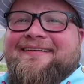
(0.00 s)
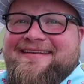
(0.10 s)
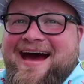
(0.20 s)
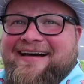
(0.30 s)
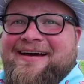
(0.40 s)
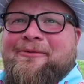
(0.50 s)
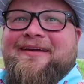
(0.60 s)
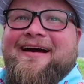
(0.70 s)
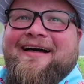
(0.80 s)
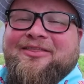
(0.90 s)
Now that we
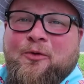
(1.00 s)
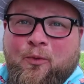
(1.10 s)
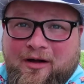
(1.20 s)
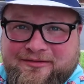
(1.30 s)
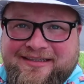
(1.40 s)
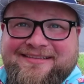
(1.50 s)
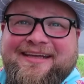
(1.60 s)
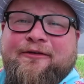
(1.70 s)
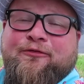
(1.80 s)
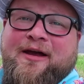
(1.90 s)
got the Walt
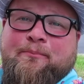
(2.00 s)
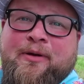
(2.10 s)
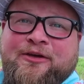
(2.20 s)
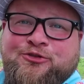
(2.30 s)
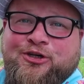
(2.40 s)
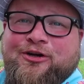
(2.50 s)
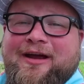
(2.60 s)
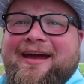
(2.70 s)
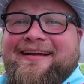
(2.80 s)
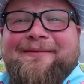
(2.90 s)
Disney frame picture,
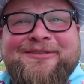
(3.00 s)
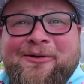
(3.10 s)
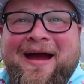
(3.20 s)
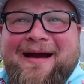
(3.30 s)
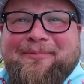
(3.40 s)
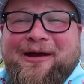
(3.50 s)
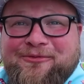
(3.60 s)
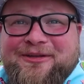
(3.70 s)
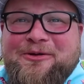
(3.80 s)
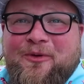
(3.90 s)
and I'm so happy. I
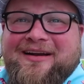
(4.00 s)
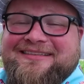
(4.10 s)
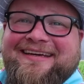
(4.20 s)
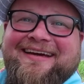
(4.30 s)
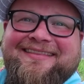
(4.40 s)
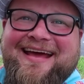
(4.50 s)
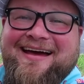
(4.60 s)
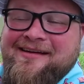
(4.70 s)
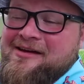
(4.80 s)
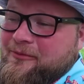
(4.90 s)
really wanted to get
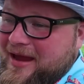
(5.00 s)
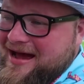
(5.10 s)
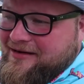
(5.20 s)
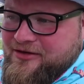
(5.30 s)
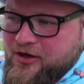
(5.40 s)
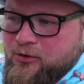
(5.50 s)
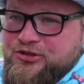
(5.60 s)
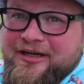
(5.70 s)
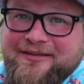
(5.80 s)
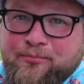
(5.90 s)
that. We had to
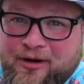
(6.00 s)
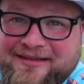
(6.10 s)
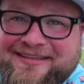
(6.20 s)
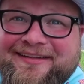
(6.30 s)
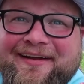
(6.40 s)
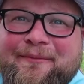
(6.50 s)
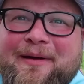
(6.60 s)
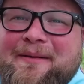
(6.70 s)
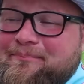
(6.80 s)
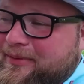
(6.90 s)
negotiate in the price a little
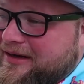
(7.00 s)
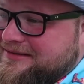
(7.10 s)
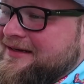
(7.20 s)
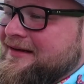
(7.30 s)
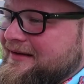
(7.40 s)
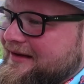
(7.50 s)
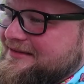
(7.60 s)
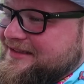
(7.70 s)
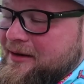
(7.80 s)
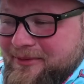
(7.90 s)
bit, but
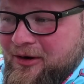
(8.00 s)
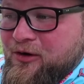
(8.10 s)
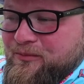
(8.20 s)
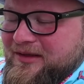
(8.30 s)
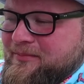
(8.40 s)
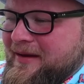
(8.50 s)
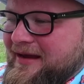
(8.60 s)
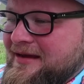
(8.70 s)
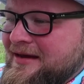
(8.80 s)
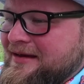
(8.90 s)
it's coming home with
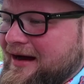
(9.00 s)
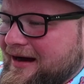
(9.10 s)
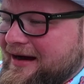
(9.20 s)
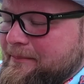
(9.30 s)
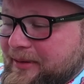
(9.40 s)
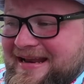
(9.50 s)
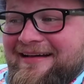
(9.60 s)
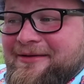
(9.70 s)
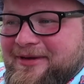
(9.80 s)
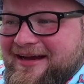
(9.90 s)
me. But
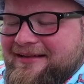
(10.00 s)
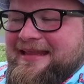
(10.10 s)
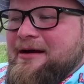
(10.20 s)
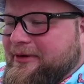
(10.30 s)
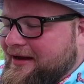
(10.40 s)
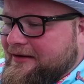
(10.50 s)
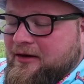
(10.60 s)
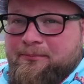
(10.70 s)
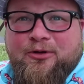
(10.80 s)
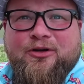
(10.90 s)
now that we got that, we got a
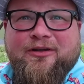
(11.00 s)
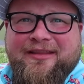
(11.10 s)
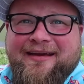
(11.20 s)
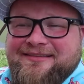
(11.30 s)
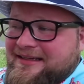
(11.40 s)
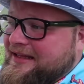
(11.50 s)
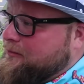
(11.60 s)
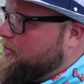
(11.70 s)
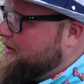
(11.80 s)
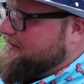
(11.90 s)
couple of good things. I
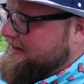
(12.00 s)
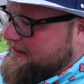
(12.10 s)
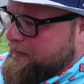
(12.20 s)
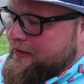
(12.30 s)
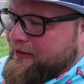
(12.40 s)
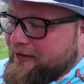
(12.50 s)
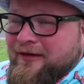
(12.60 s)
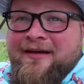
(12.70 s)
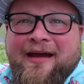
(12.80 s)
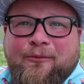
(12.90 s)
think we're gonna leave here
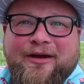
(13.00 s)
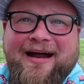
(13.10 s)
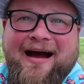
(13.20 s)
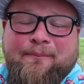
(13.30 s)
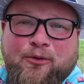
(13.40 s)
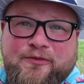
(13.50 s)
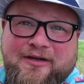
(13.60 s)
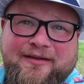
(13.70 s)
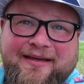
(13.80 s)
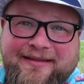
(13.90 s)
and we're gonna hop over
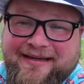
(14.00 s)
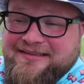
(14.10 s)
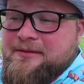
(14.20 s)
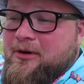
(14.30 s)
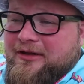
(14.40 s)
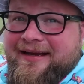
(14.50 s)
to Lakeland Antique Mall.